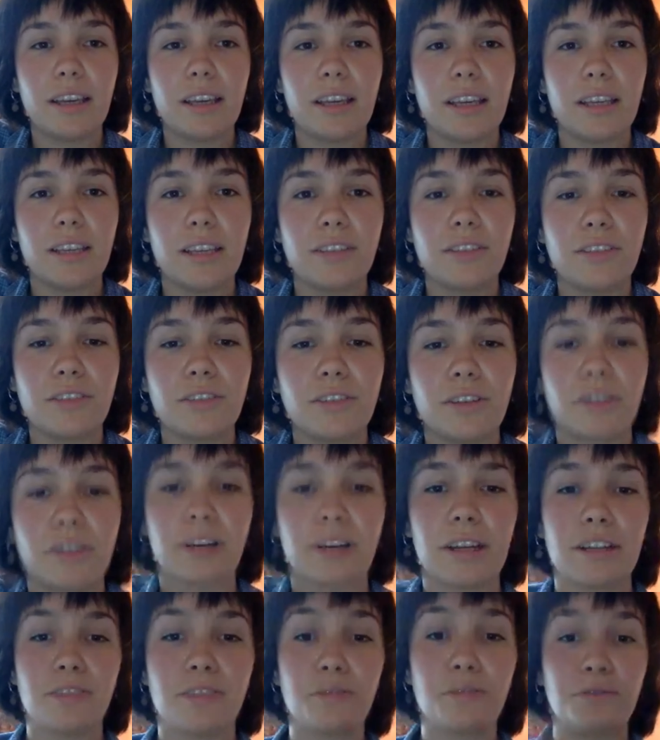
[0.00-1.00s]
is
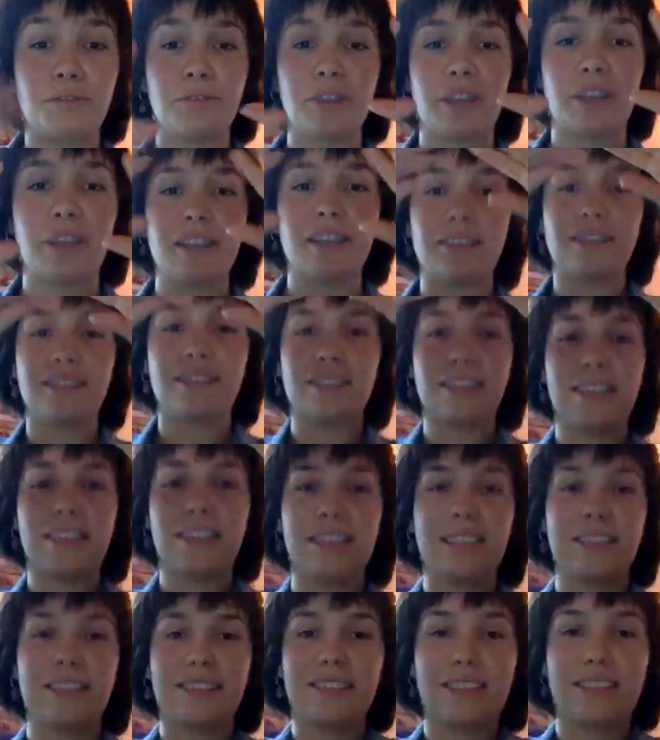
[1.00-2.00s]
okay, so trans
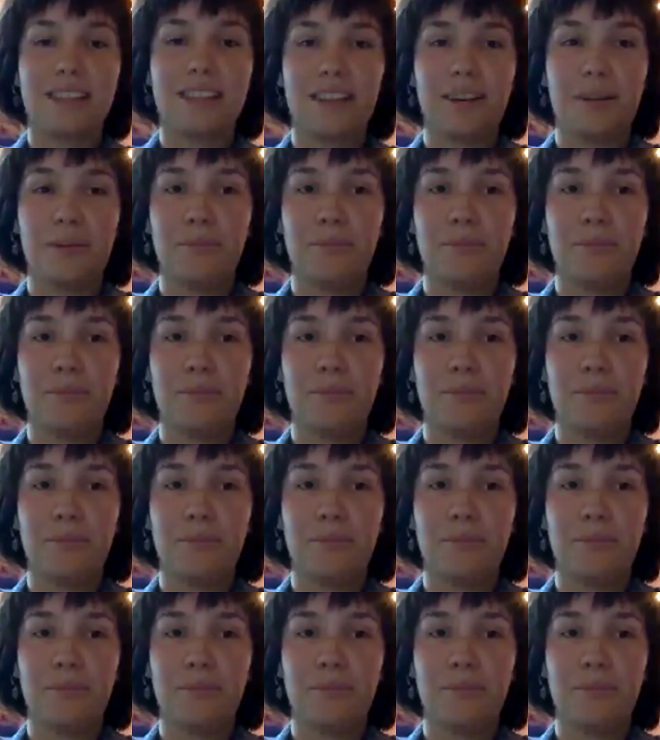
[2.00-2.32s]
is an